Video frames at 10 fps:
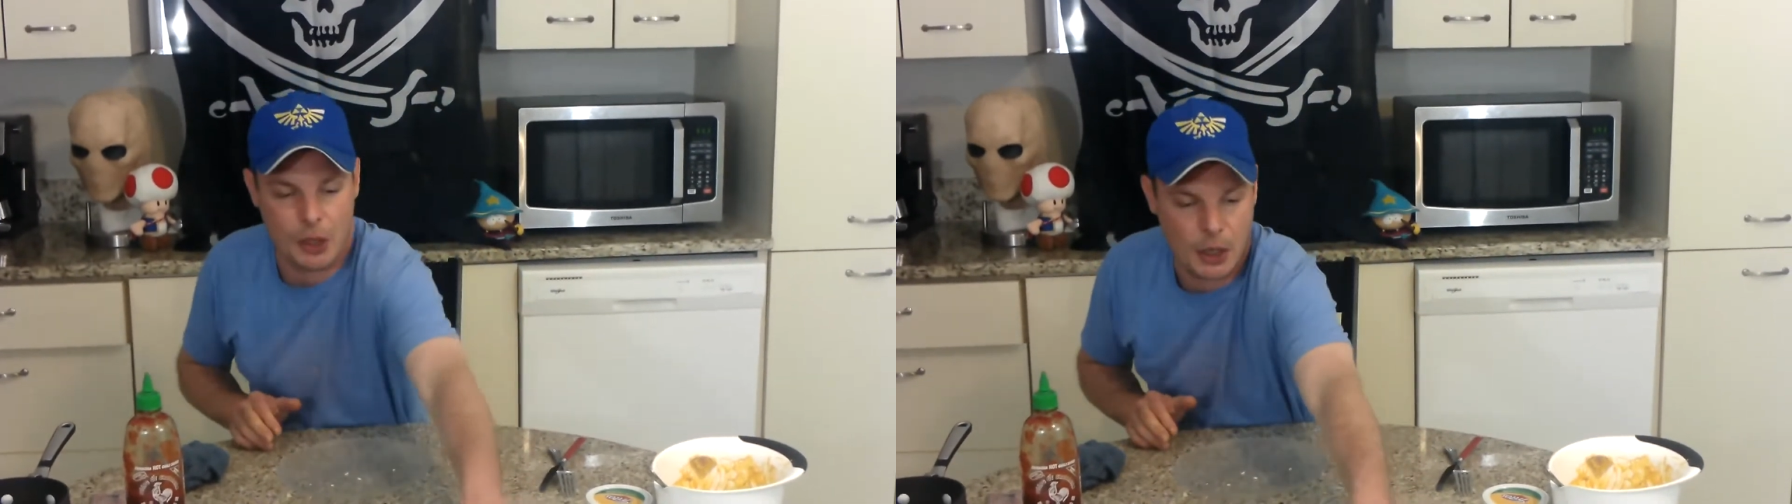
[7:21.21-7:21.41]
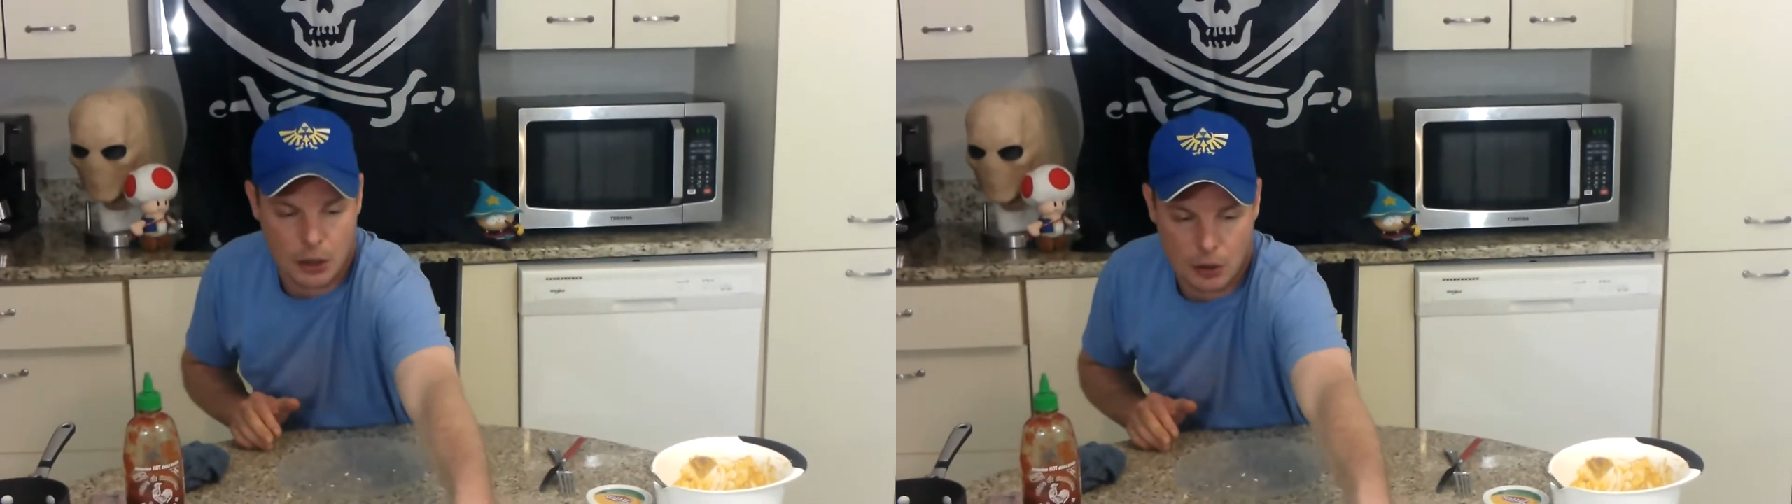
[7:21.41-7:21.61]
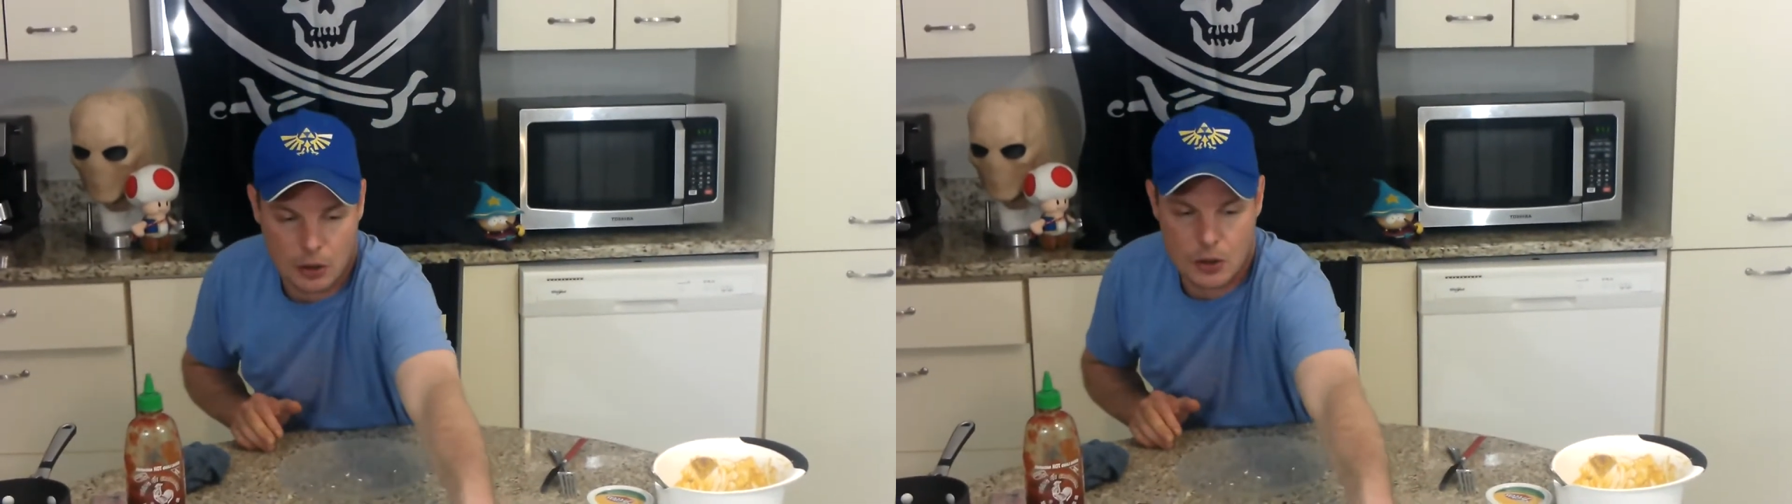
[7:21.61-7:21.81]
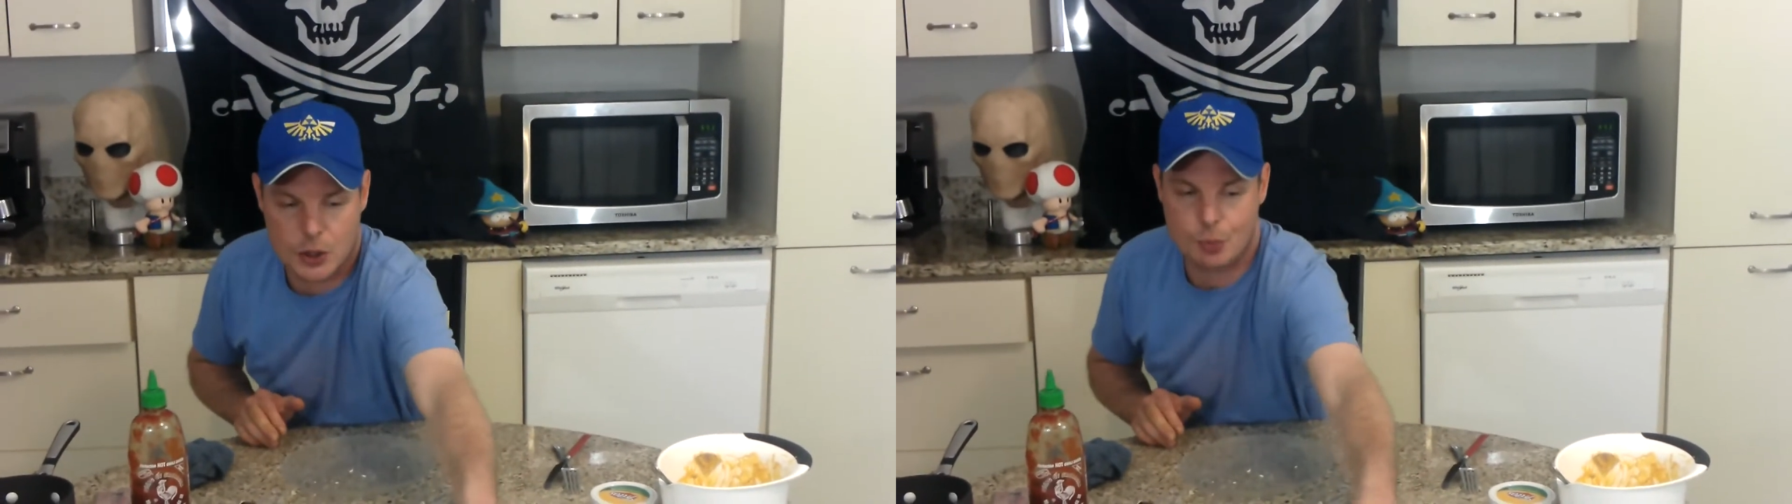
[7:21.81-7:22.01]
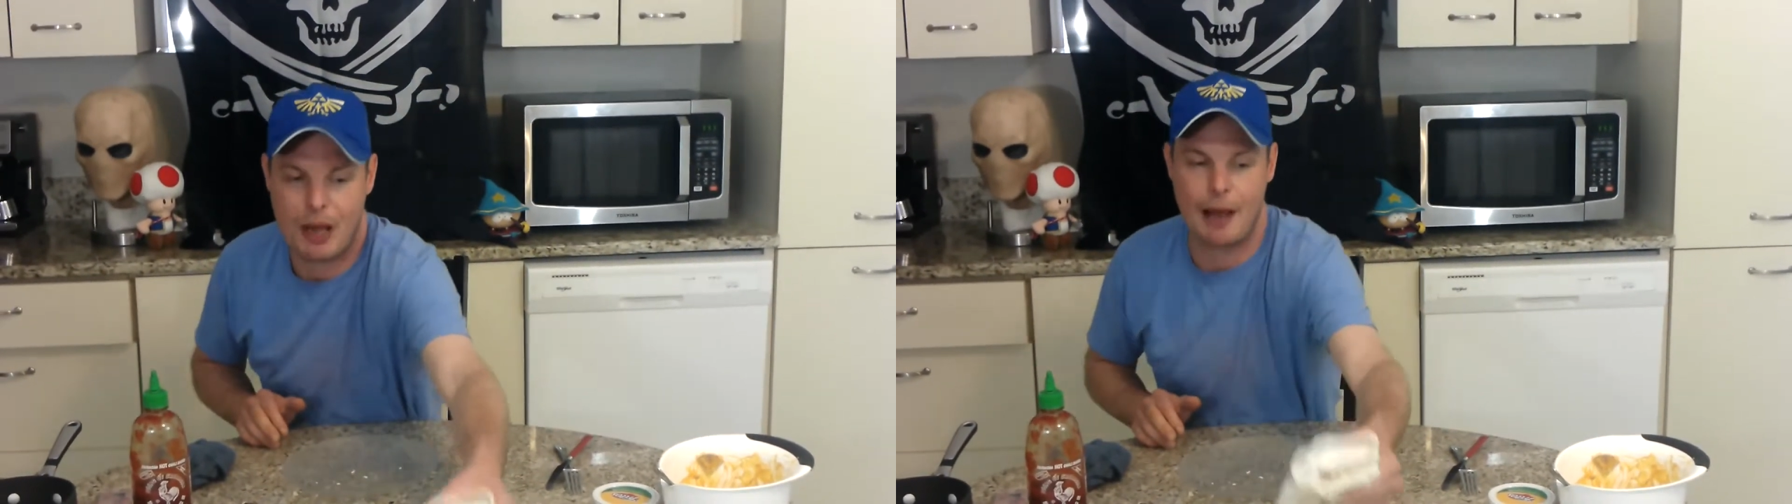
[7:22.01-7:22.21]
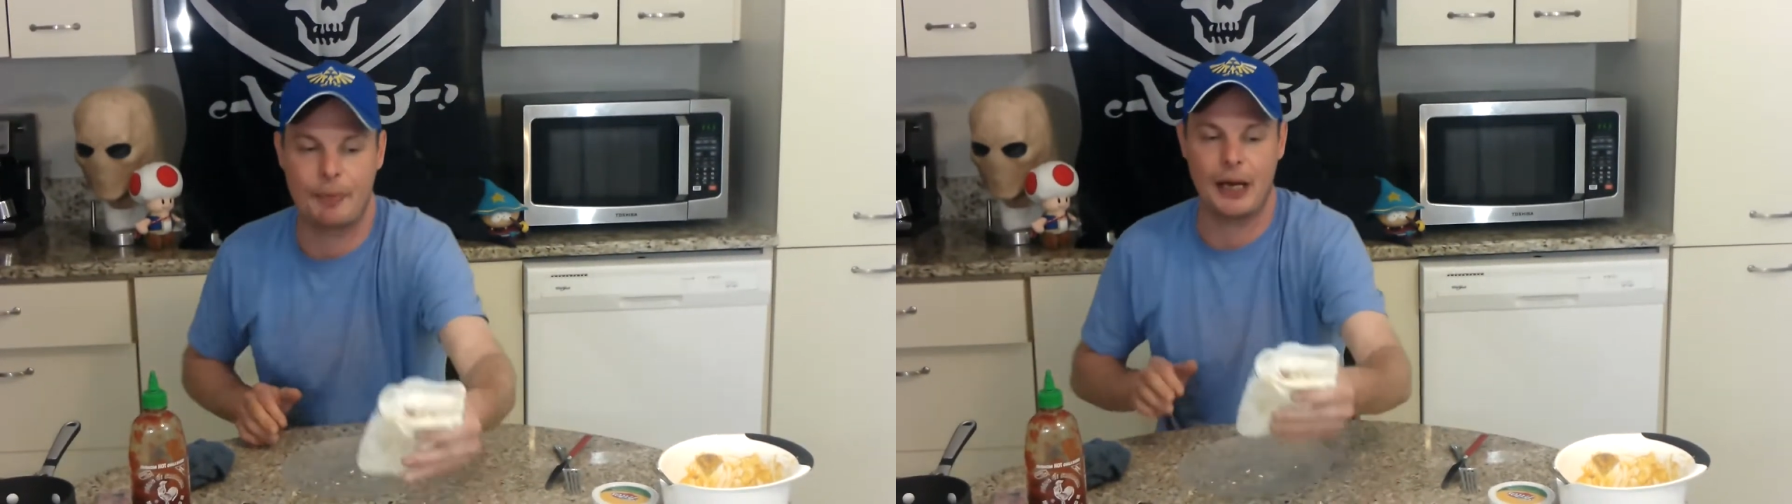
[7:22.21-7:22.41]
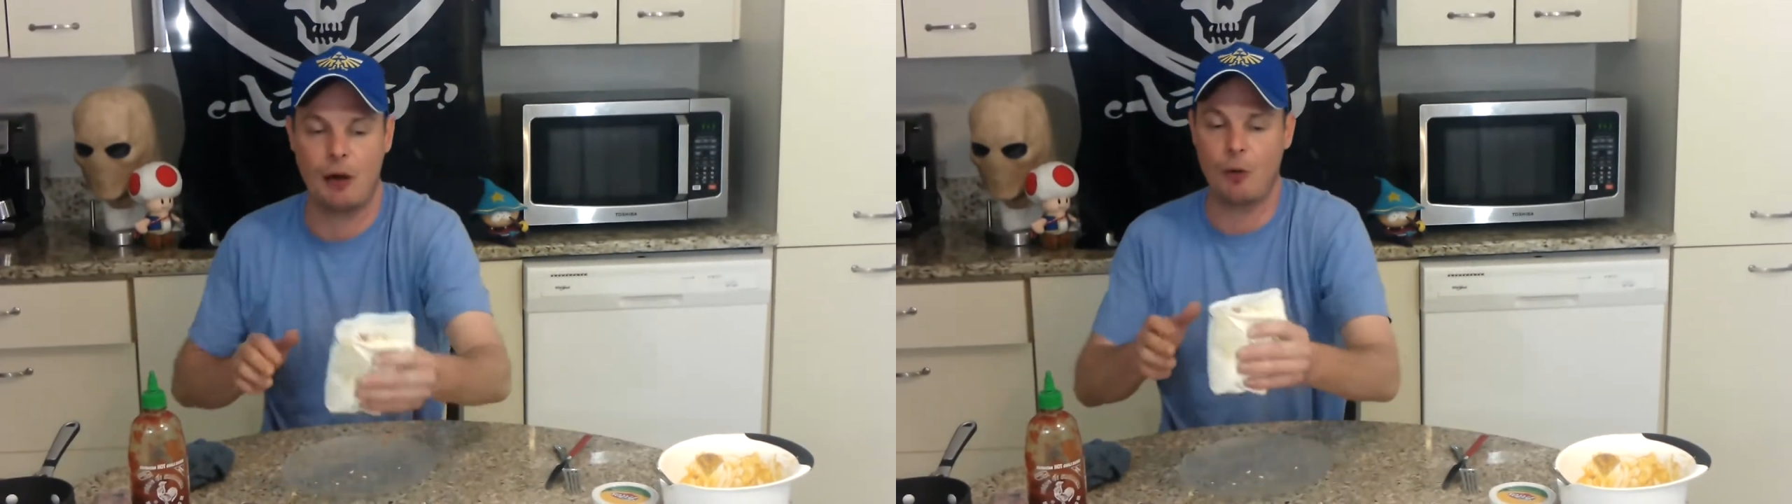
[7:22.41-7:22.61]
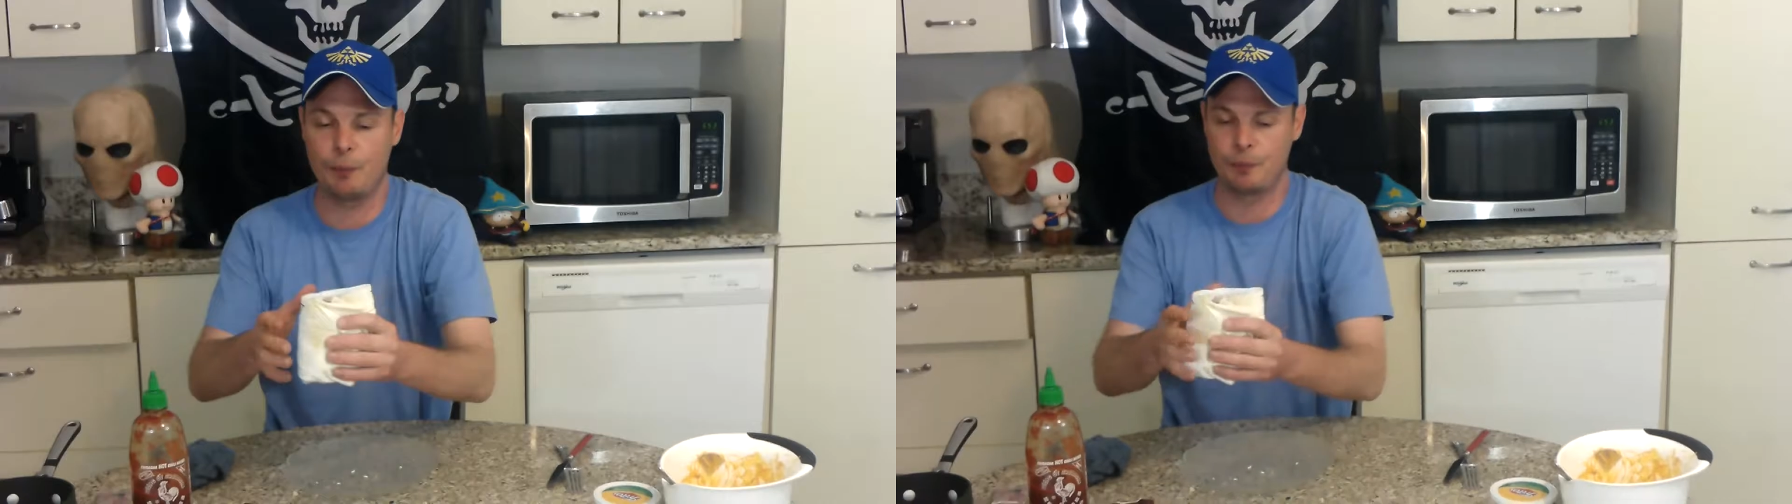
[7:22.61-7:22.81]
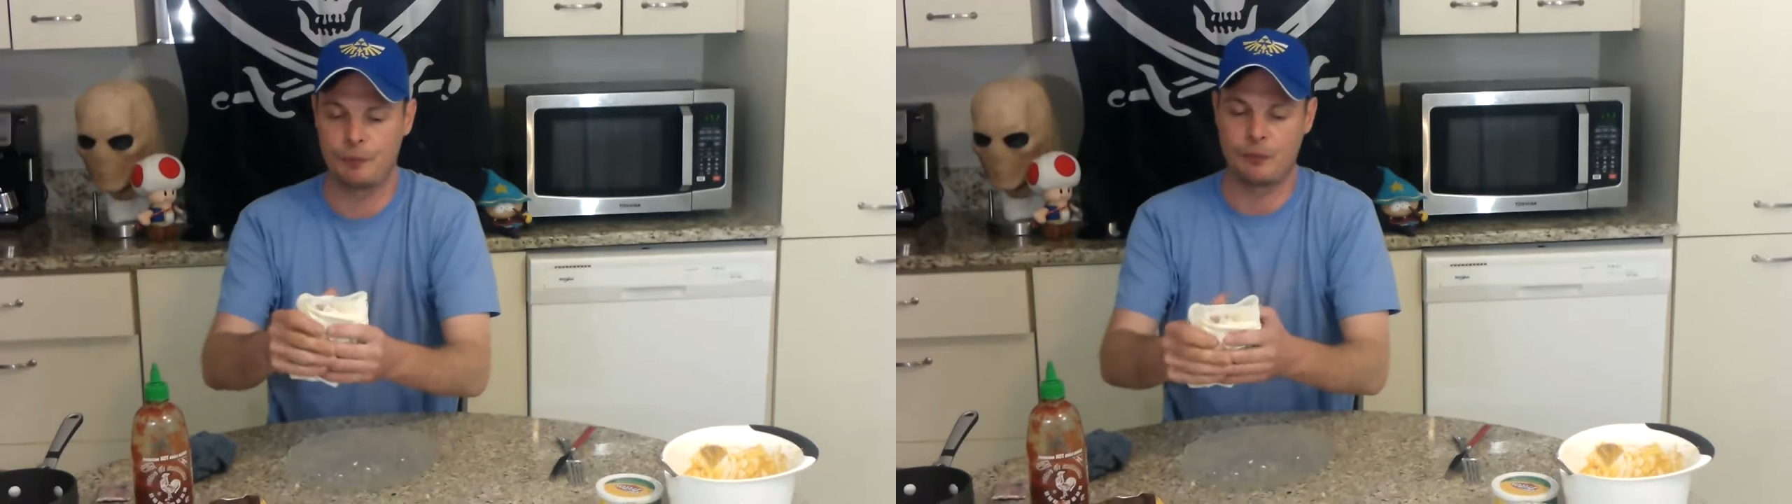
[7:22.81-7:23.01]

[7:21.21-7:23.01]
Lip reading: you can just pop it out